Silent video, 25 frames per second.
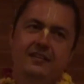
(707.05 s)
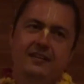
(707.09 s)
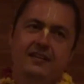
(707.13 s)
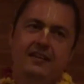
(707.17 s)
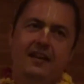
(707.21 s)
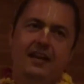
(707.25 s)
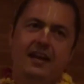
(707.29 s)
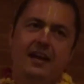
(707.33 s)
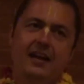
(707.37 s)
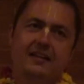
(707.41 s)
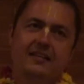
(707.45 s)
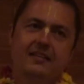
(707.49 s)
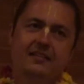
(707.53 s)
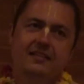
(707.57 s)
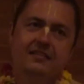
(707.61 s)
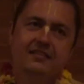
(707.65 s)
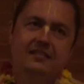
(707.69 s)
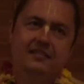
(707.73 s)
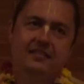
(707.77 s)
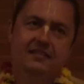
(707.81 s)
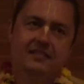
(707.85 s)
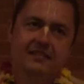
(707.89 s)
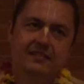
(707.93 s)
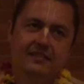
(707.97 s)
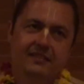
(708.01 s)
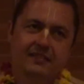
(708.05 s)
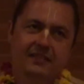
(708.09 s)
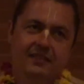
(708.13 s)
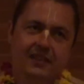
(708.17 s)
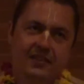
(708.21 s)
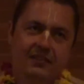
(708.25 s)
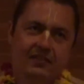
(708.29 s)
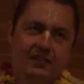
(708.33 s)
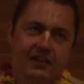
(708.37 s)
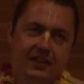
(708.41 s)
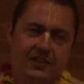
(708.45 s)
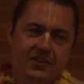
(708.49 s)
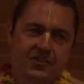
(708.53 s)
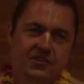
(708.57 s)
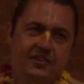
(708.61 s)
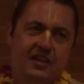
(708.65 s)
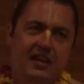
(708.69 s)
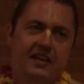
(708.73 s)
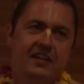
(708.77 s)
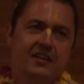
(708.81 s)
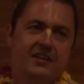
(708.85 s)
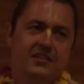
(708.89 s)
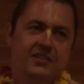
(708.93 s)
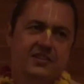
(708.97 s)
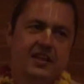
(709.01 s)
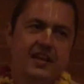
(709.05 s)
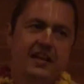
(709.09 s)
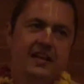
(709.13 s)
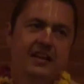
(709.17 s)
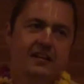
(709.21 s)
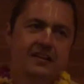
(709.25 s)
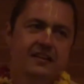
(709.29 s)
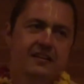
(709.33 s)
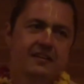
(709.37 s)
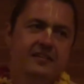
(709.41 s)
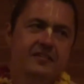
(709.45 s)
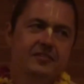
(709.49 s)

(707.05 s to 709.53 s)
that he will extend his hand.